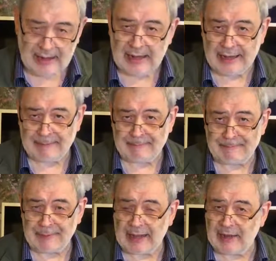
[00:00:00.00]

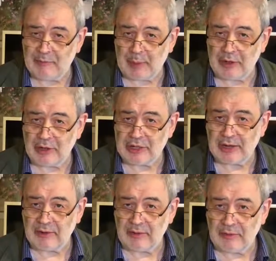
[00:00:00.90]
Um, I've been
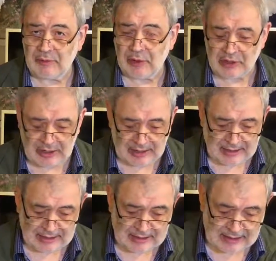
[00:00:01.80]
using
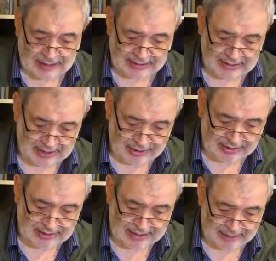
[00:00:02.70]
Fuji's X
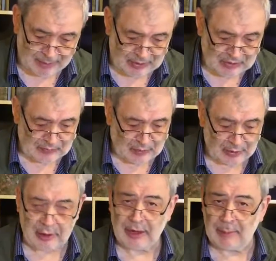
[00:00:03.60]
series cameras
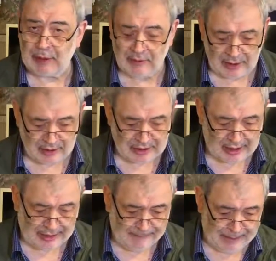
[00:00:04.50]
for a couple of years
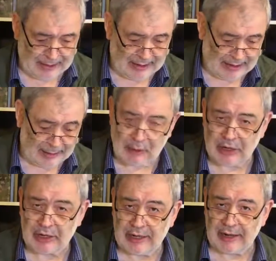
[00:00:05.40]
now. I
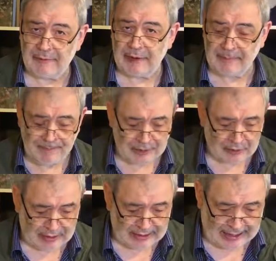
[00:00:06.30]
absolutely love them, they're
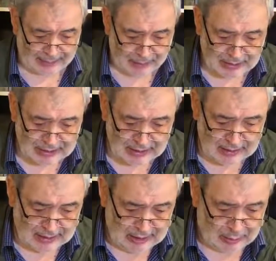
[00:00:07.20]
great cameras.
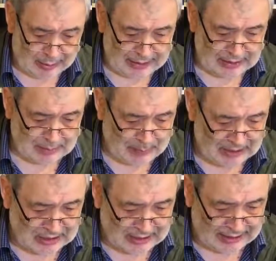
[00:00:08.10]
What I
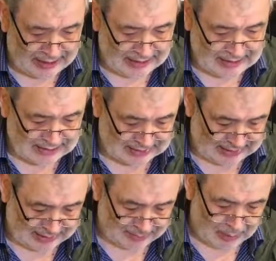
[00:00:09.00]
especially like is that
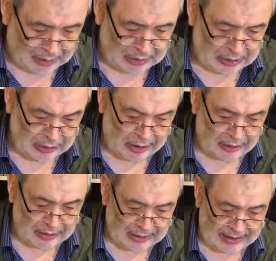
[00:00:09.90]
they are modelled
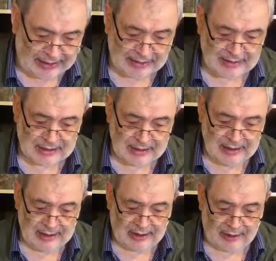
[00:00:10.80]
along the lines
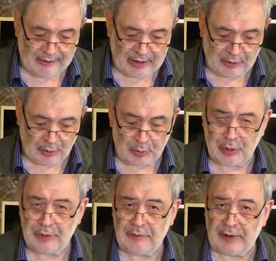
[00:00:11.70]
of the
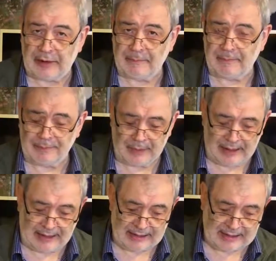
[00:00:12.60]
old film
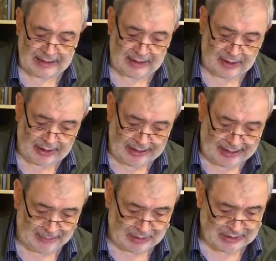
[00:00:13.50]
SLR
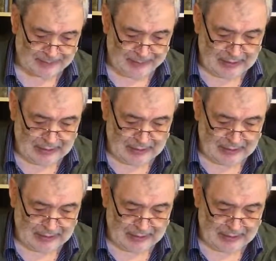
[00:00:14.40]
cameras